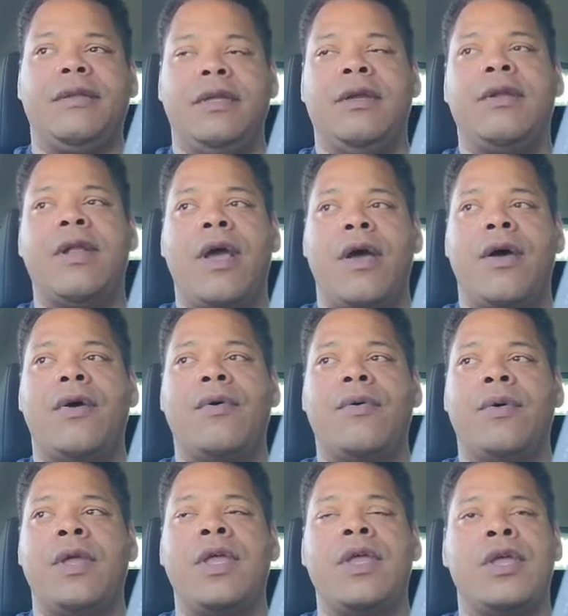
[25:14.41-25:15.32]
You
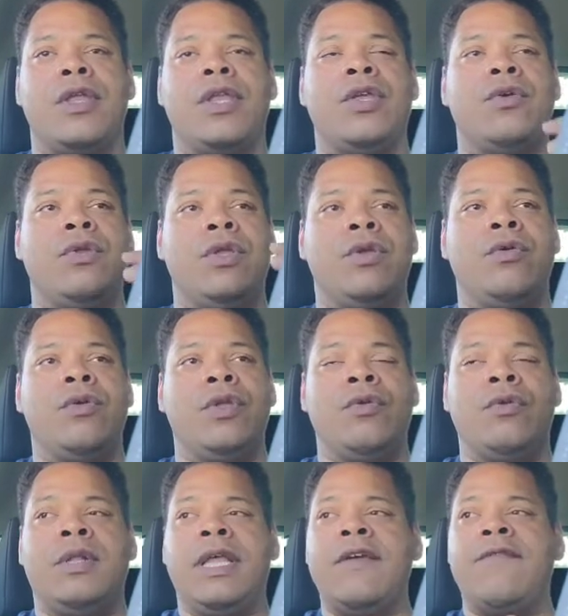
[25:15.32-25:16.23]
know,
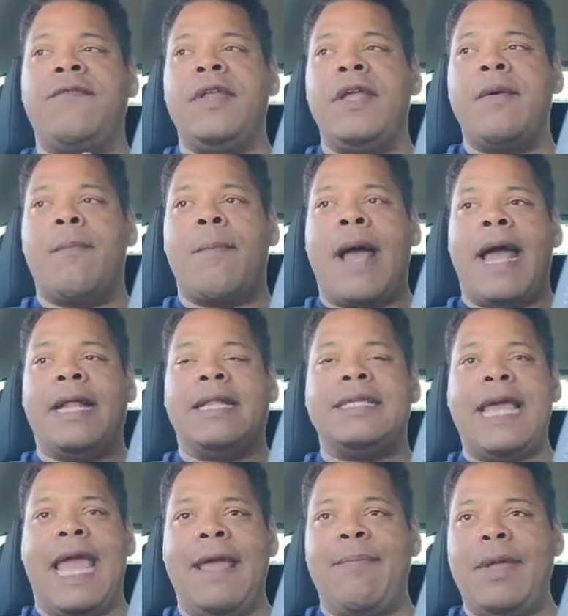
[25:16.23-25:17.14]
you lived it by
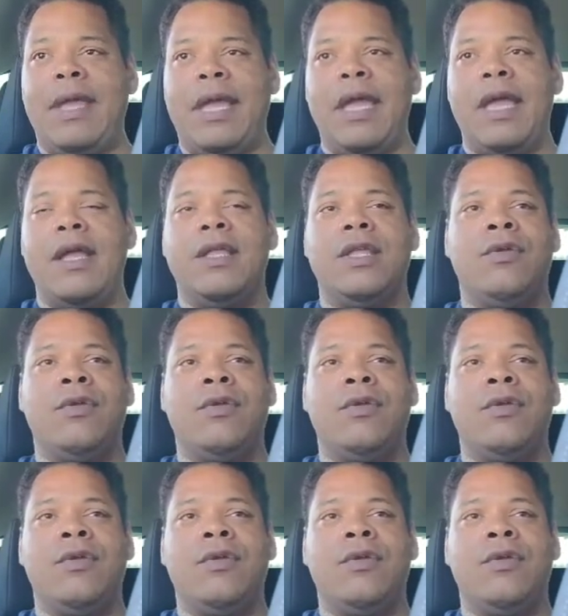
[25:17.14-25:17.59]
taping it.